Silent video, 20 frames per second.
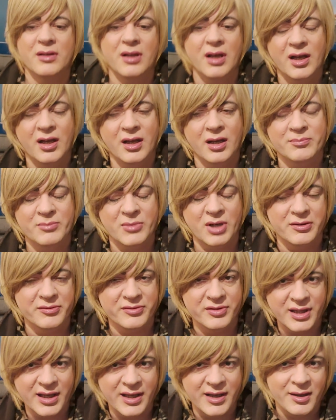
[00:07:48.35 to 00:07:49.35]

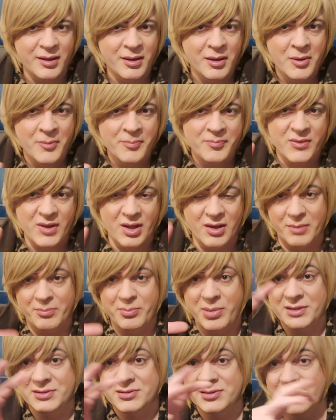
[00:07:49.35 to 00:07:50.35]
over there, I
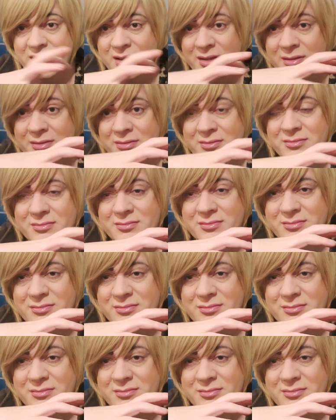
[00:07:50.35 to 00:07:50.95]
basically